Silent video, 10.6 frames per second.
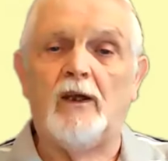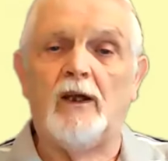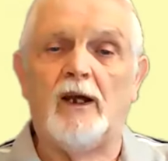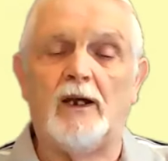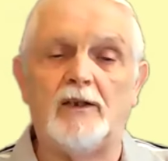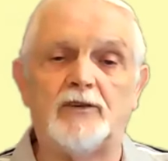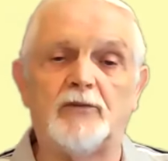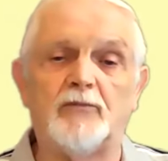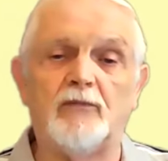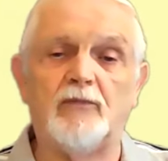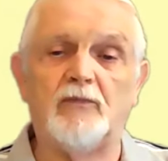And
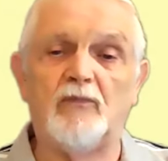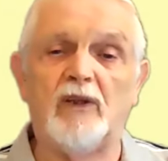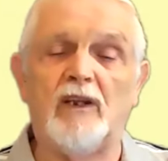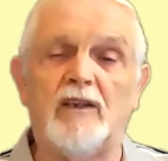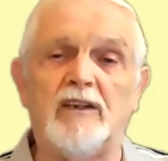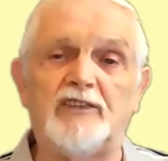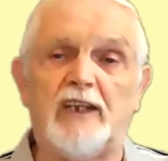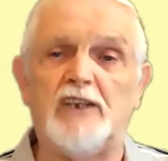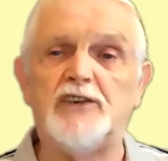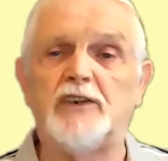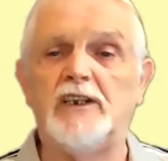
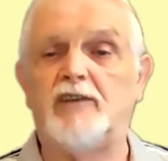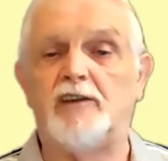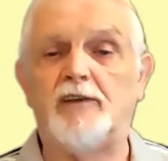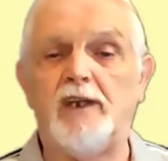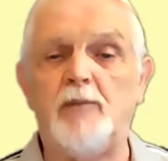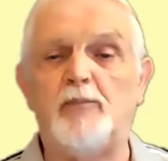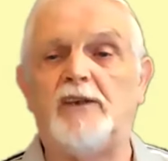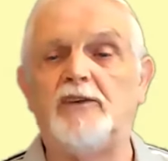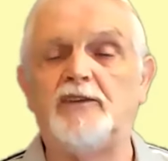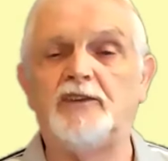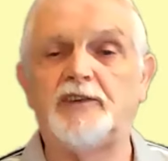essentially, you've got 3
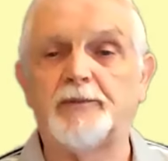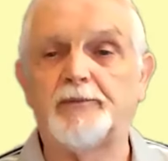pins,